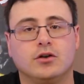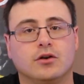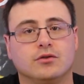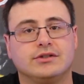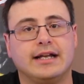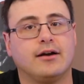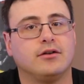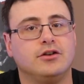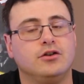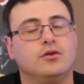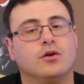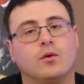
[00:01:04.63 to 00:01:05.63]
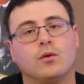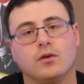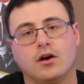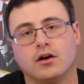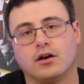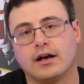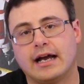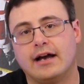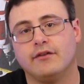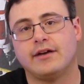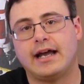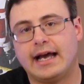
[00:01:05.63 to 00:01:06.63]
goes down and you no longer
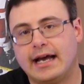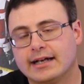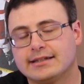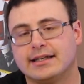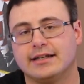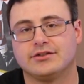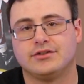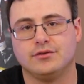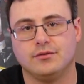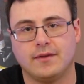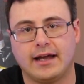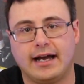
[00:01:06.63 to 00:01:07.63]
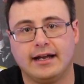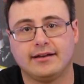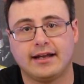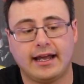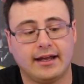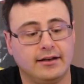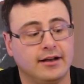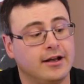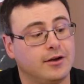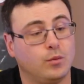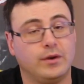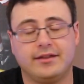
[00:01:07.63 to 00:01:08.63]
have access to that. And
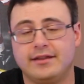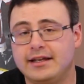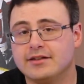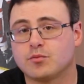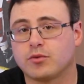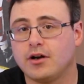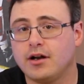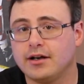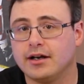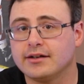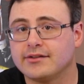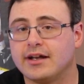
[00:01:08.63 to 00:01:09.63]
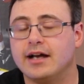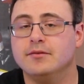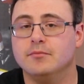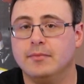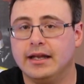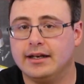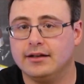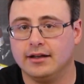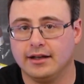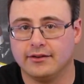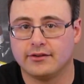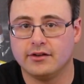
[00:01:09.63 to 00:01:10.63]
with these products,
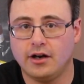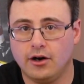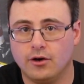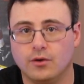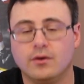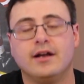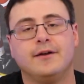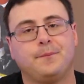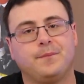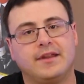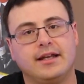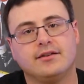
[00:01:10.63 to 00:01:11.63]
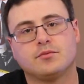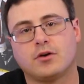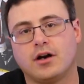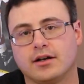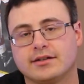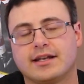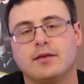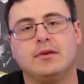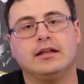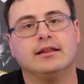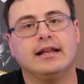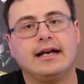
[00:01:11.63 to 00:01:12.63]
admittedly so, these products can
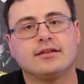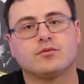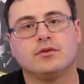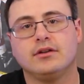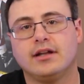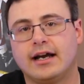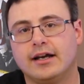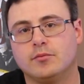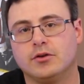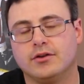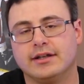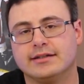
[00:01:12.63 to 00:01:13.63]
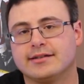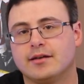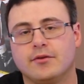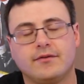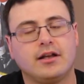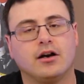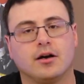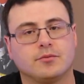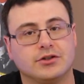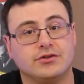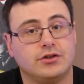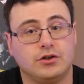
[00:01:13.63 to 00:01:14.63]
be less reliable than some of the
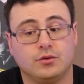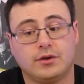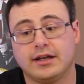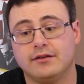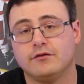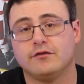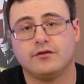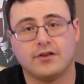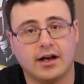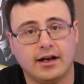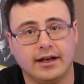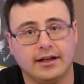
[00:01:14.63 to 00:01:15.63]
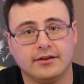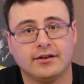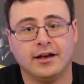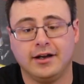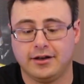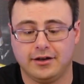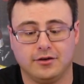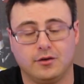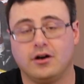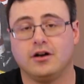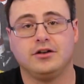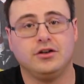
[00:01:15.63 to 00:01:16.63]
options you can find, you know,
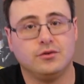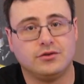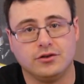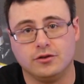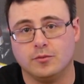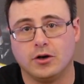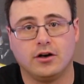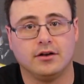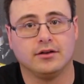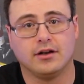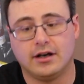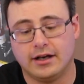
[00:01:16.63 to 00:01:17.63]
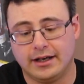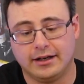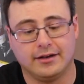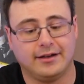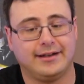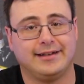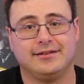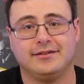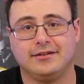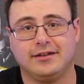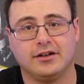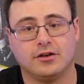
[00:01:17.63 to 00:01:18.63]
on YouTube, online,
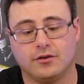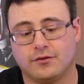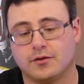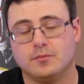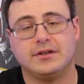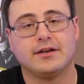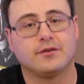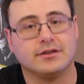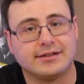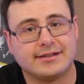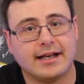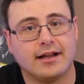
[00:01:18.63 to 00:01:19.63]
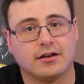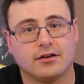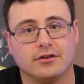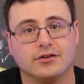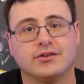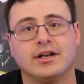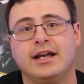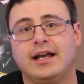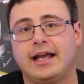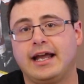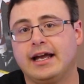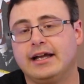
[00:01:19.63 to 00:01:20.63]
and, you know, from different sellers.
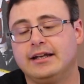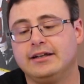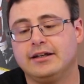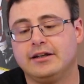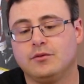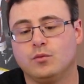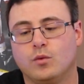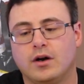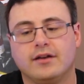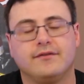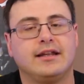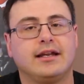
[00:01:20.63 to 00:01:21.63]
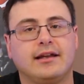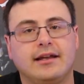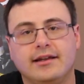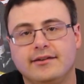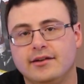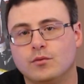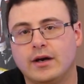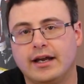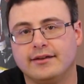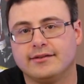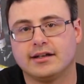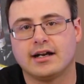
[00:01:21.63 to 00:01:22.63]
And one of the easy
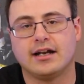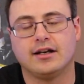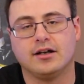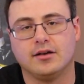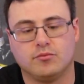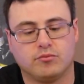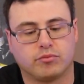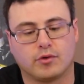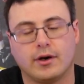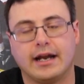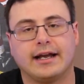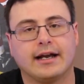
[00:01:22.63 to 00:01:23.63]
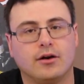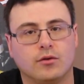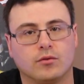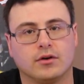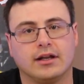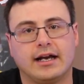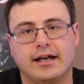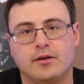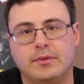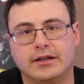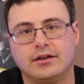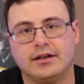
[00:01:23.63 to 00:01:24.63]
ways to kind of break out
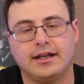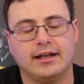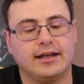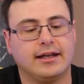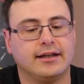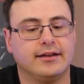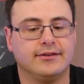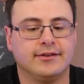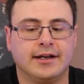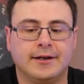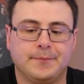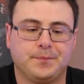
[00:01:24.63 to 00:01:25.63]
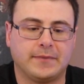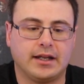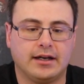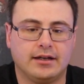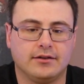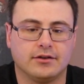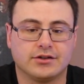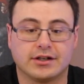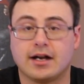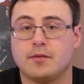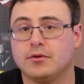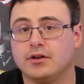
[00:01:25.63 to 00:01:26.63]
reliability is there's a
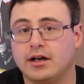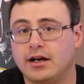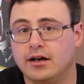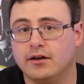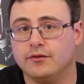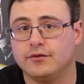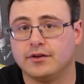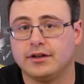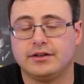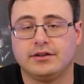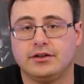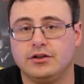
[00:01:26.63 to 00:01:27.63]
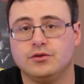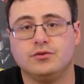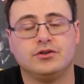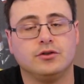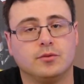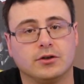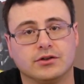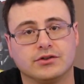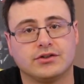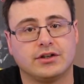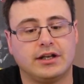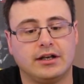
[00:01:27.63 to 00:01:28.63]
couple of
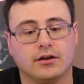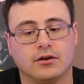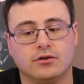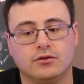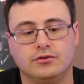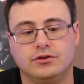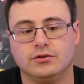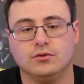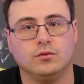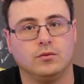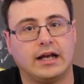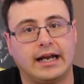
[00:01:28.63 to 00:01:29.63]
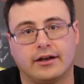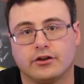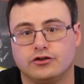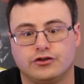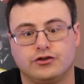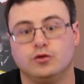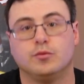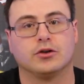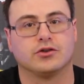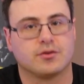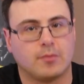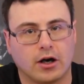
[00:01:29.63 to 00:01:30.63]
YouTubers here who do like super
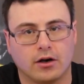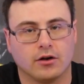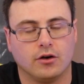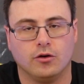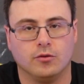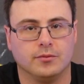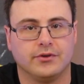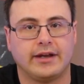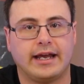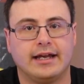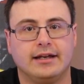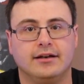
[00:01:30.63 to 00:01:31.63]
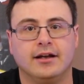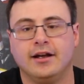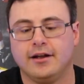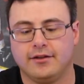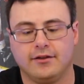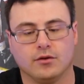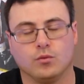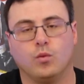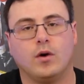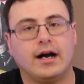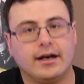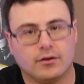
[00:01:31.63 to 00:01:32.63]
smart homes and they're
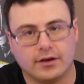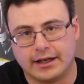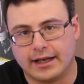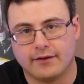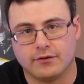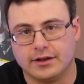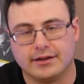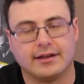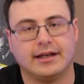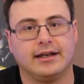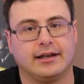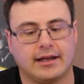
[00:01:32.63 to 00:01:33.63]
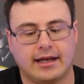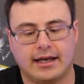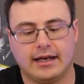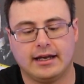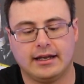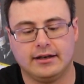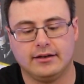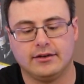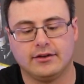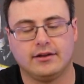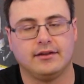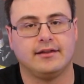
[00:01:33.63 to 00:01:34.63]
wiring everything,
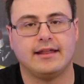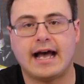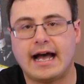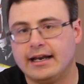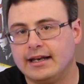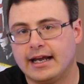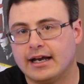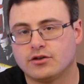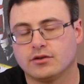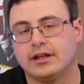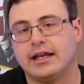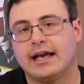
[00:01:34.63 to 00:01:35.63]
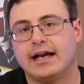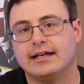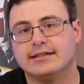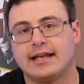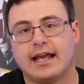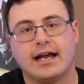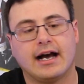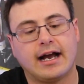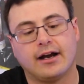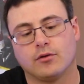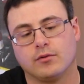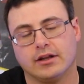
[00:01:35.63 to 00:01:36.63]
and that naturally has a
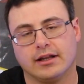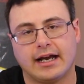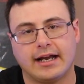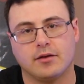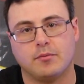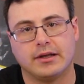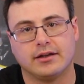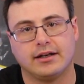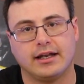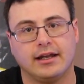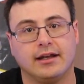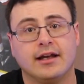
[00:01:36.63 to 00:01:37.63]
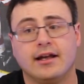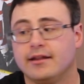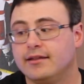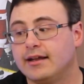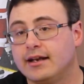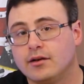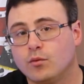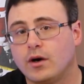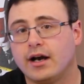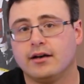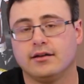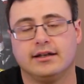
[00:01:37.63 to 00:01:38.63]
higher reliability than a
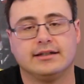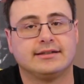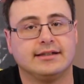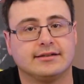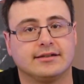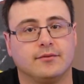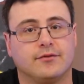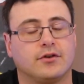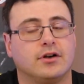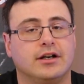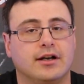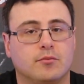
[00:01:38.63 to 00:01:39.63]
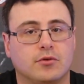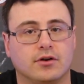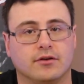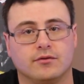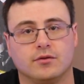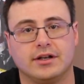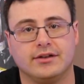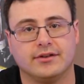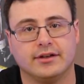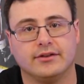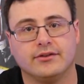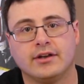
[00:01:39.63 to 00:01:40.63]
wireless system for a number of
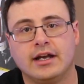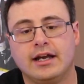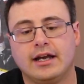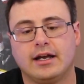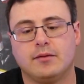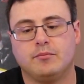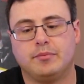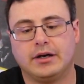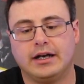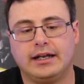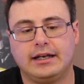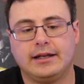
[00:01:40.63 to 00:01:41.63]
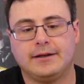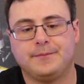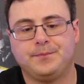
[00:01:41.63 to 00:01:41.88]
reasons. But